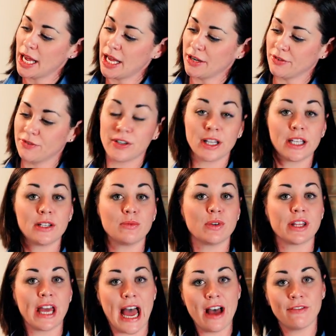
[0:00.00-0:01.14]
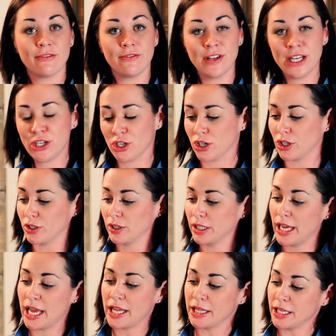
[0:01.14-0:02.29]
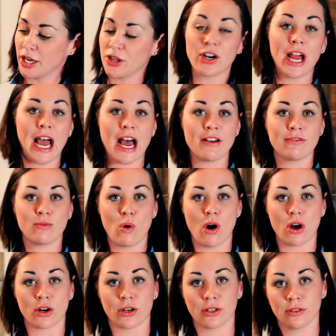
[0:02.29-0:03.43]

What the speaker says: and fill it with half vinegar and the other half water.